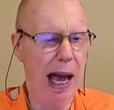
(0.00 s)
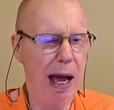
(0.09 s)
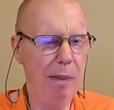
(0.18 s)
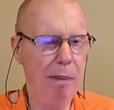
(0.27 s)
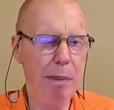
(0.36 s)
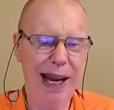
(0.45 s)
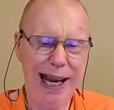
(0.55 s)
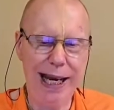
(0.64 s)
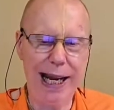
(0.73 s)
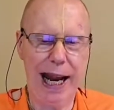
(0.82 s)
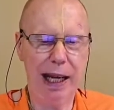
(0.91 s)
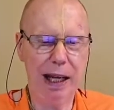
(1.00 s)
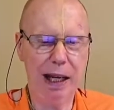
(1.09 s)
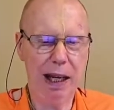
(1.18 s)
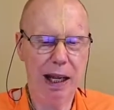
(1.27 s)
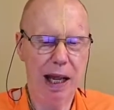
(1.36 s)
meaning
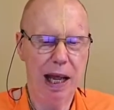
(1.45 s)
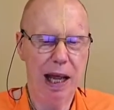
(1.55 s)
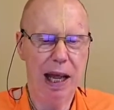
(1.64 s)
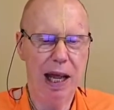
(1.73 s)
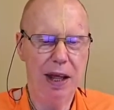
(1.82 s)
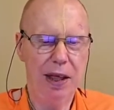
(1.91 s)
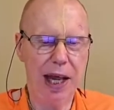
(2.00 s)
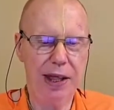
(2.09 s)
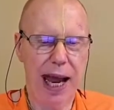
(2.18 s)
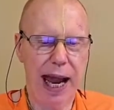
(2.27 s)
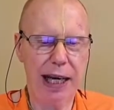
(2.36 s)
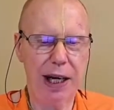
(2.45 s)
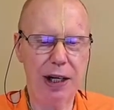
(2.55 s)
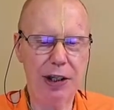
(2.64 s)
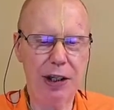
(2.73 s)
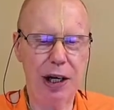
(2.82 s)
that they're
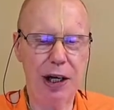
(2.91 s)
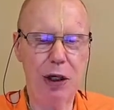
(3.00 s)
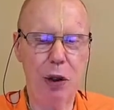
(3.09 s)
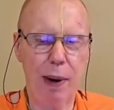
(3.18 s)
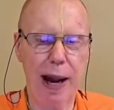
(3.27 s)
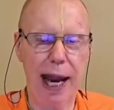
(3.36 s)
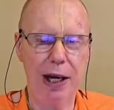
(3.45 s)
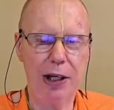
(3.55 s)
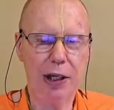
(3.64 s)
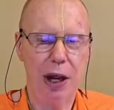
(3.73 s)
considered great